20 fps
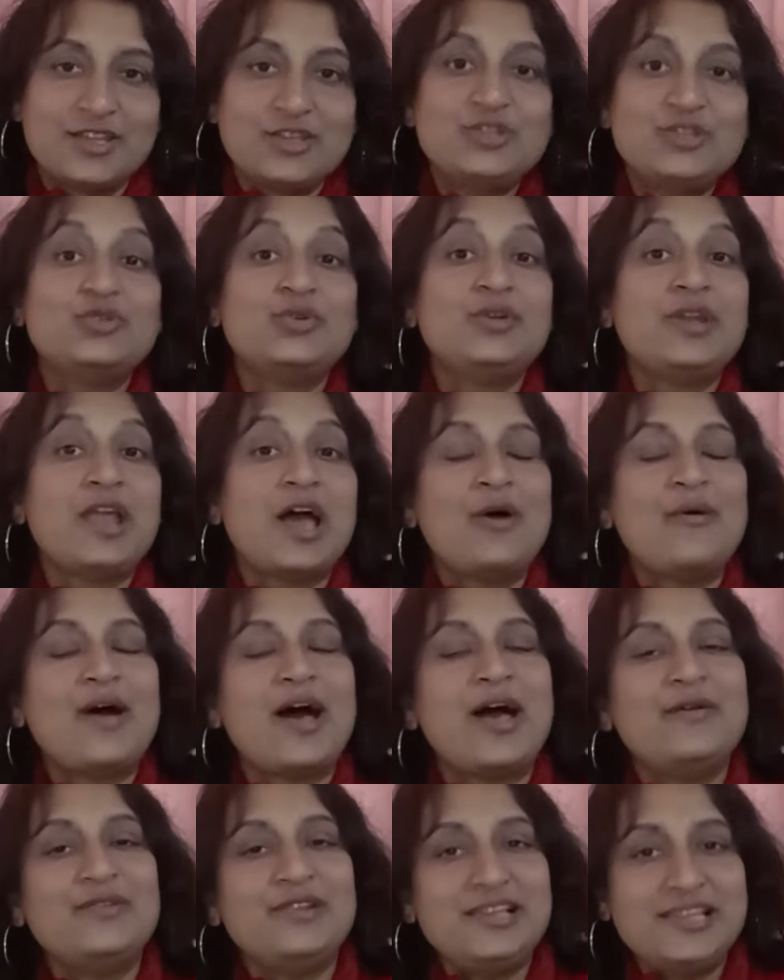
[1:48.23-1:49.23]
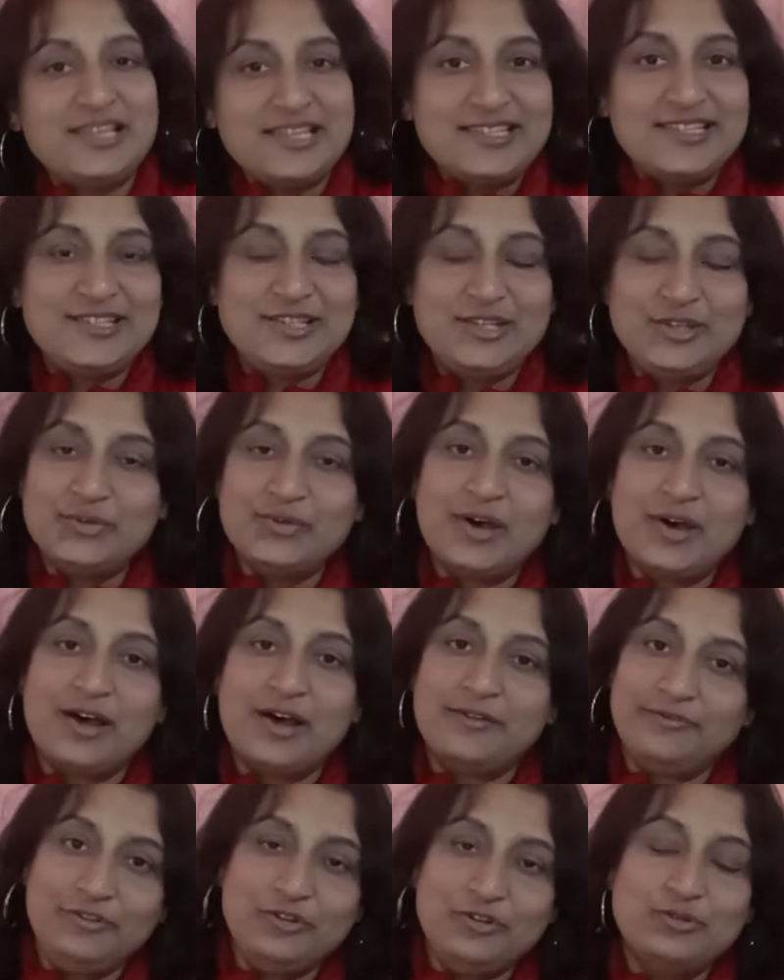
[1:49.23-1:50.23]
So now I will list you
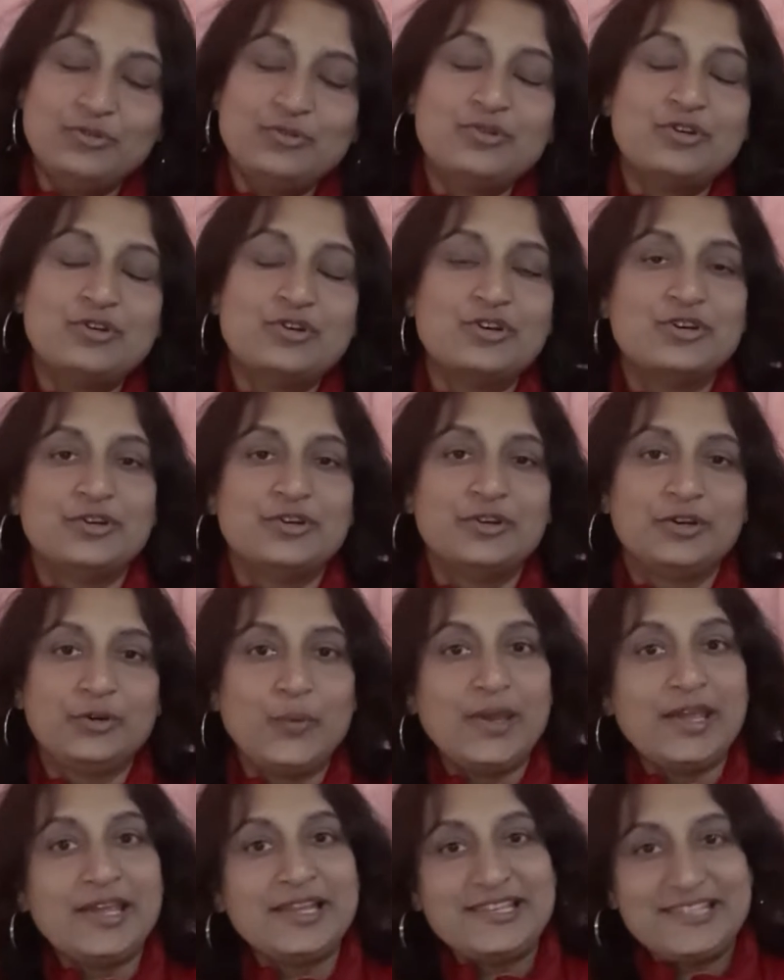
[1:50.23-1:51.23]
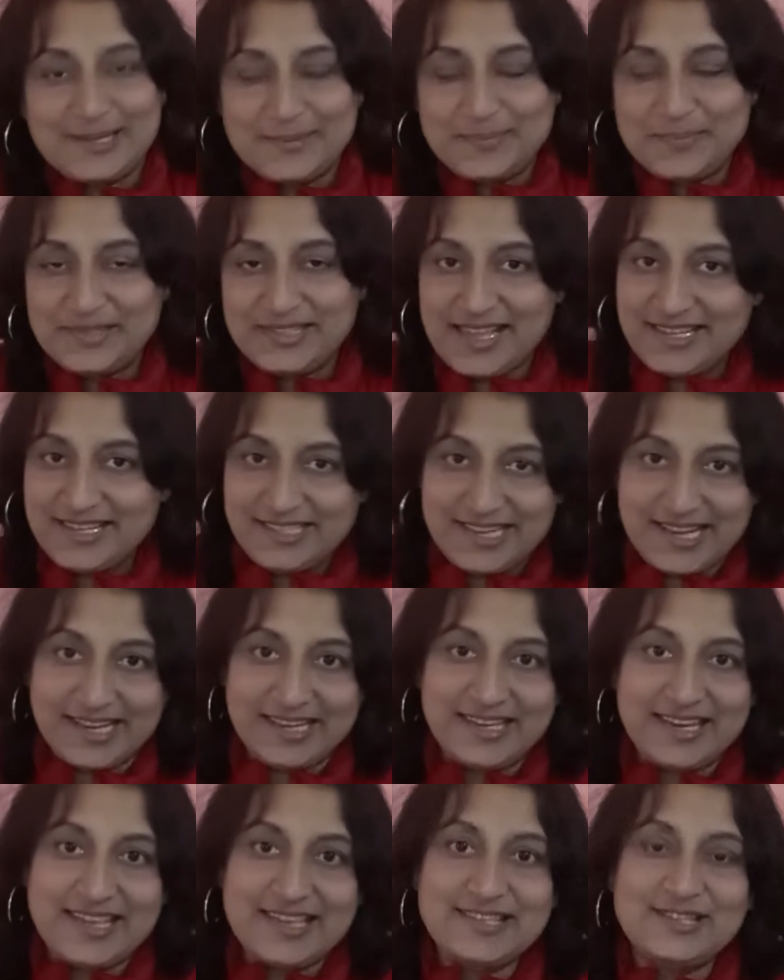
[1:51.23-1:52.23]
a few quick tips and
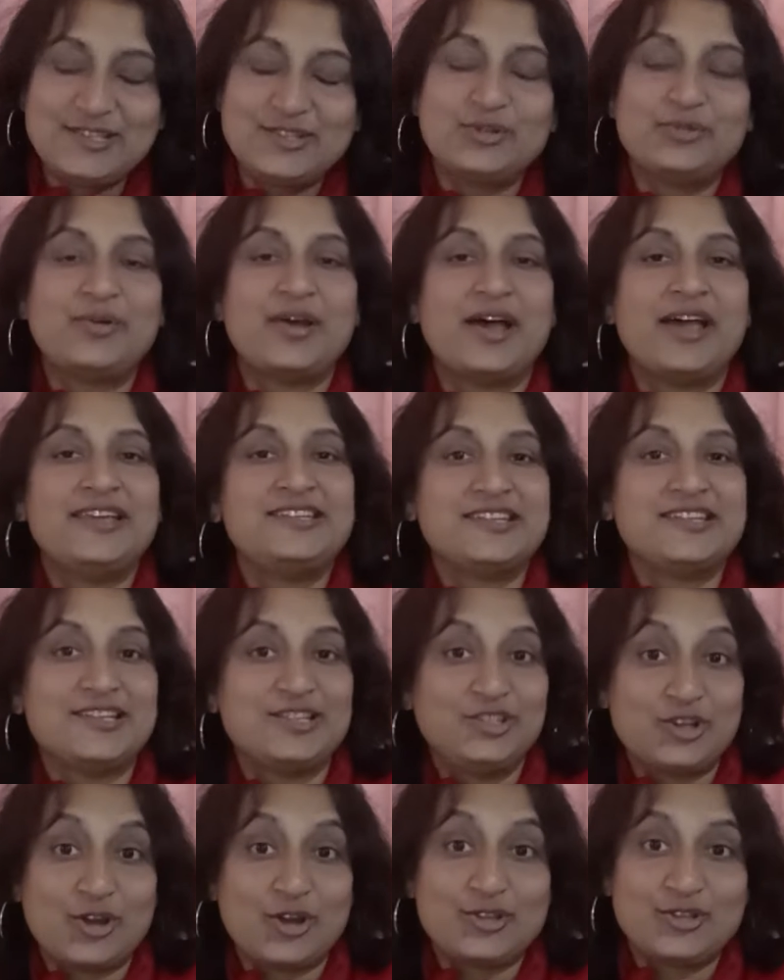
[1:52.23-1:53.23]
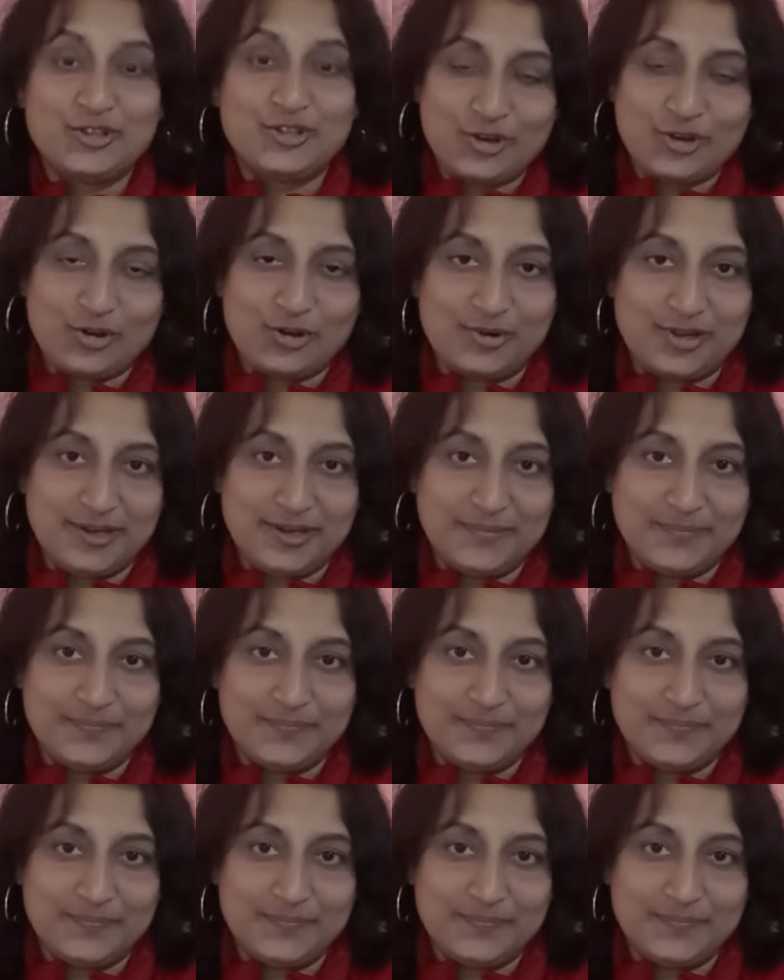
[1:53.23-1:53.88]
techniques to write a short story.